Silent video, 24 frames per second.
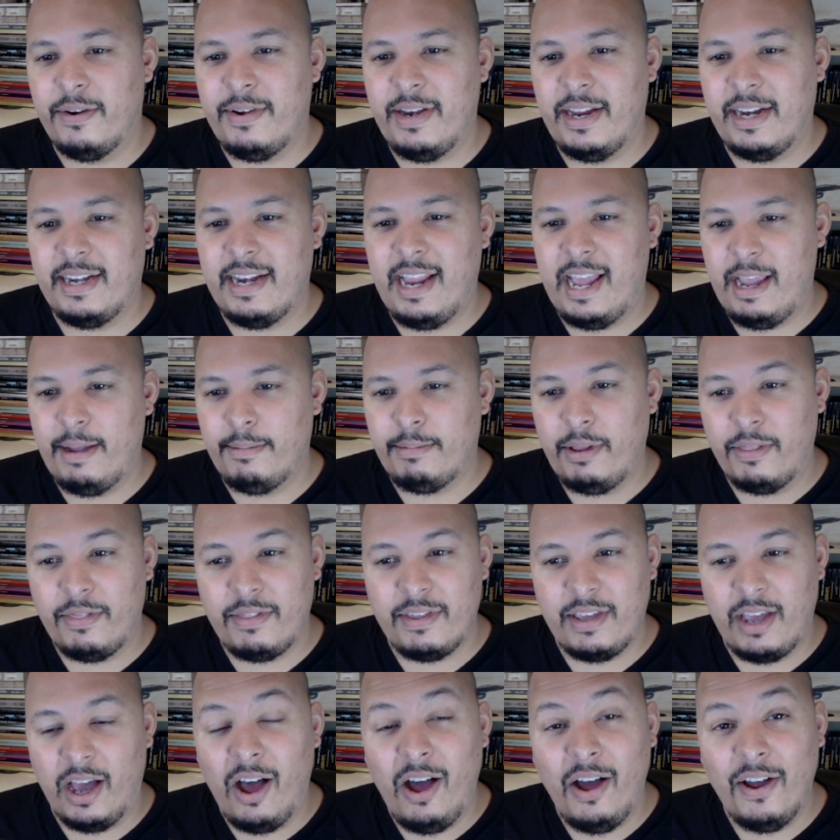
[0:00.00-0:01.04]
nicknamed
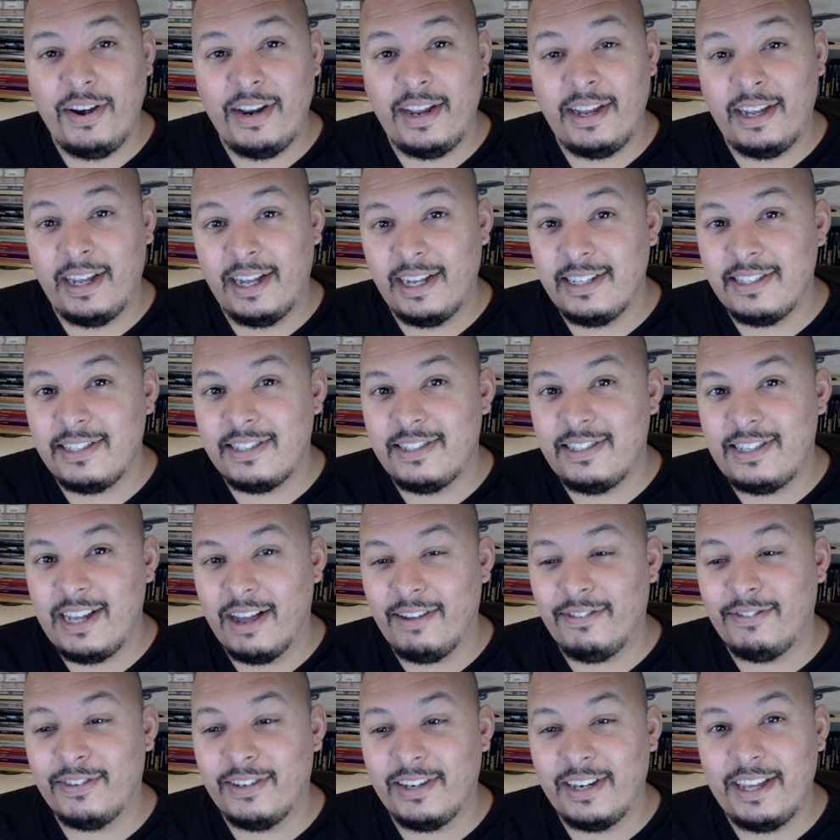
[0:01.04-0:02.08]
the Arnie is
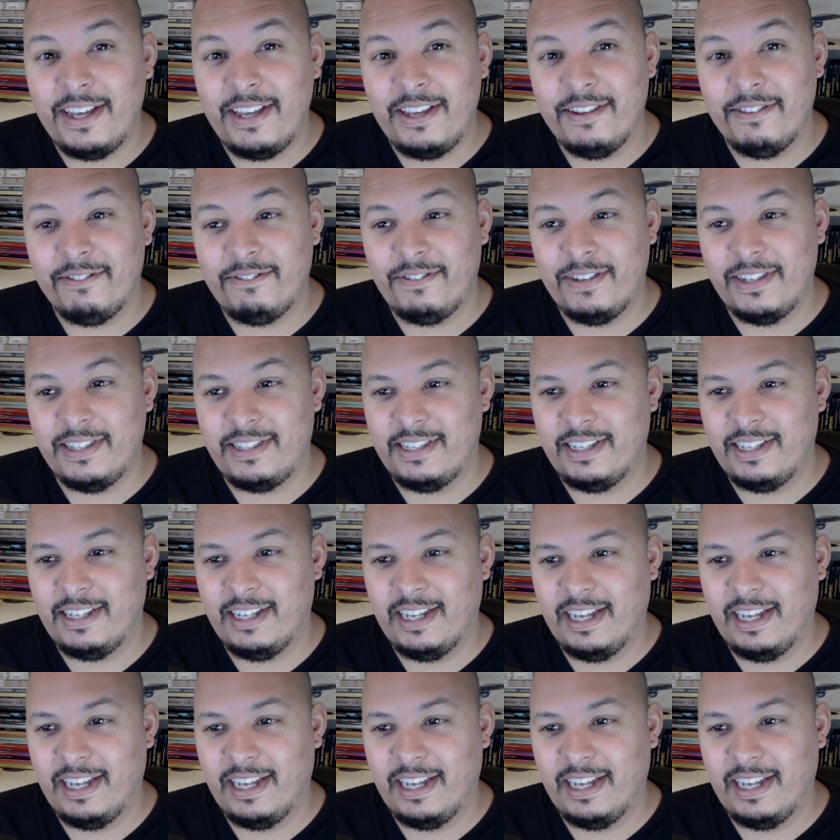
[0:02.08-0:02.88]
definitely fitting